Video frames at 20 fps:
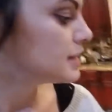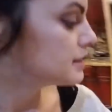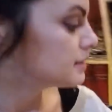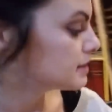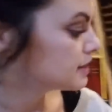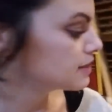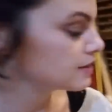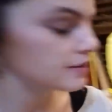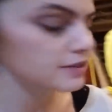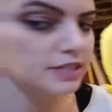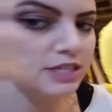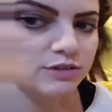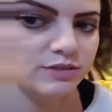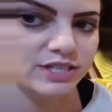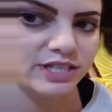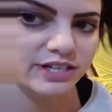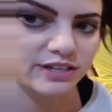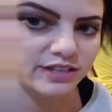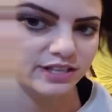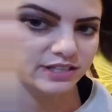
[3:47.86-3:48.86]
That doesn't go in
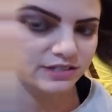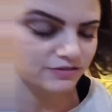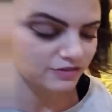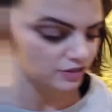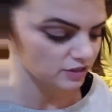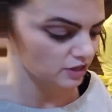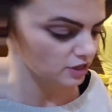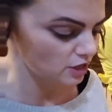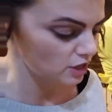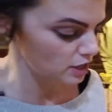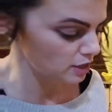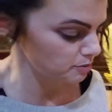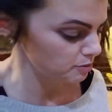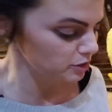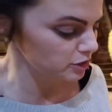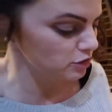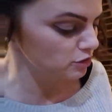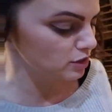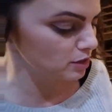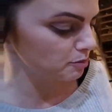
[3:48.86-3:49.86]
there, that's for the car,
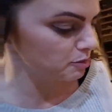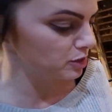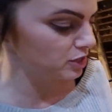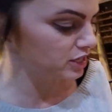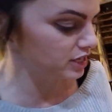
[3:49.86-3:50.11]
but you could put